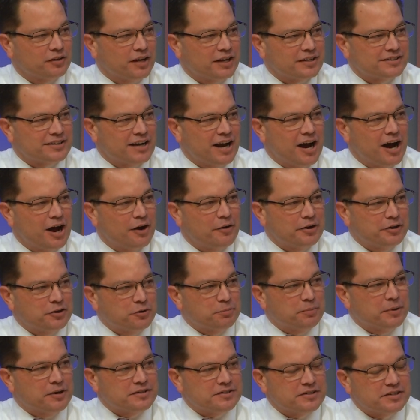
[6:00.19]
That's not how I do
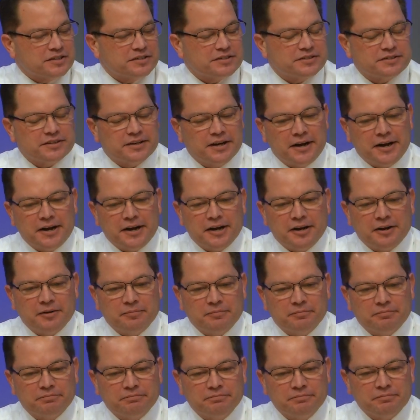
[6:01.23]
business.
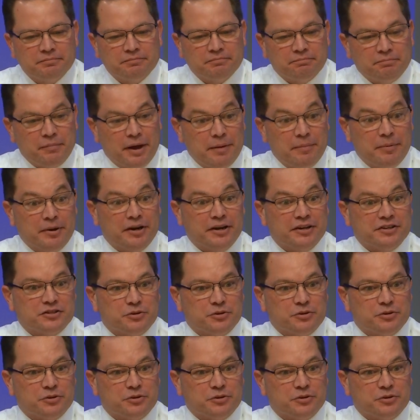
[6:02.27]
Maybe it is